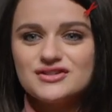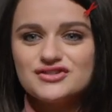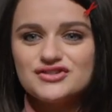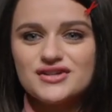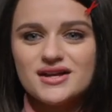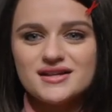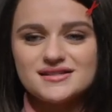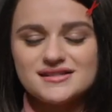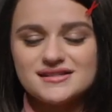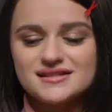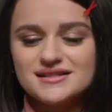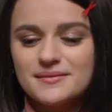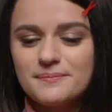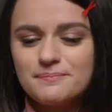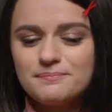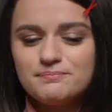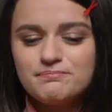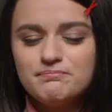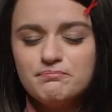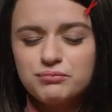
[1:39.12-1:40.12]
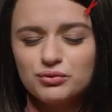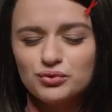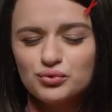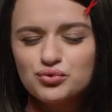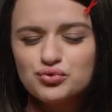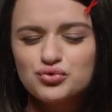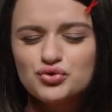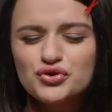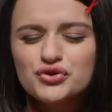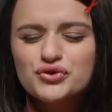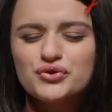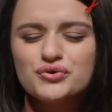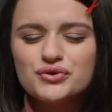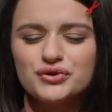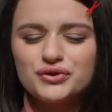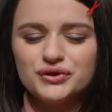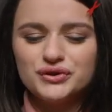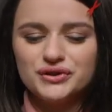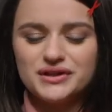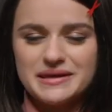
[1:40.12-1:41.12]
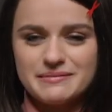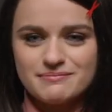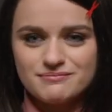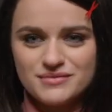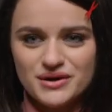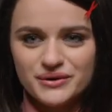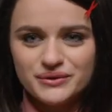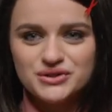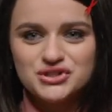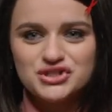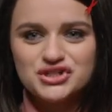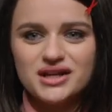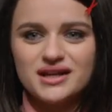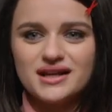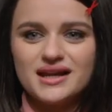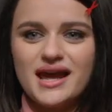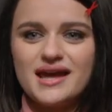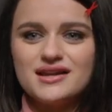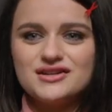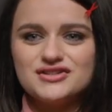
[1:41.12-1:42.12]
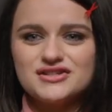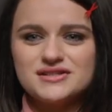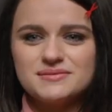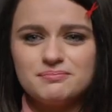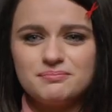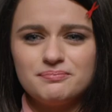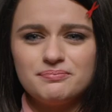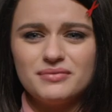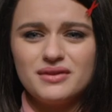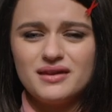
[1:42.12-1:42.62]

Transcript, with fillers: just brutal emotion and just